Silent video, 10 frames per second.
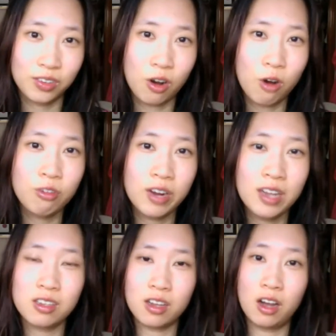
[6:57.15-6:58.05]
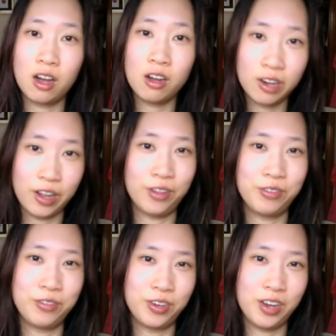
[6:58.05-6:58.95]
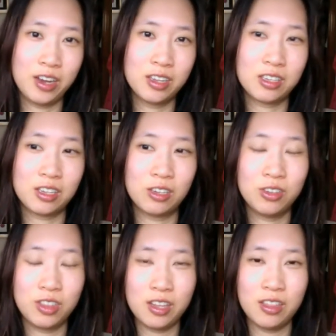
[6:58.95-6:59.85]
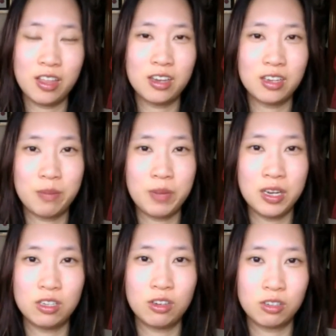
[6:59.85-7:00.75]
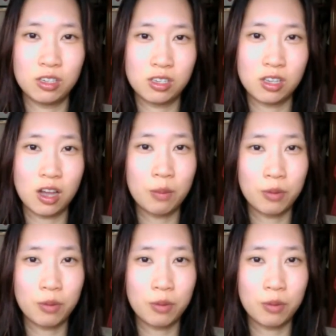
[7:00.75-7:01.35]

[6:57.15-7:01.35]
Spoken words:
whole grains are a health food, and it's a good thing that diabetes doctors are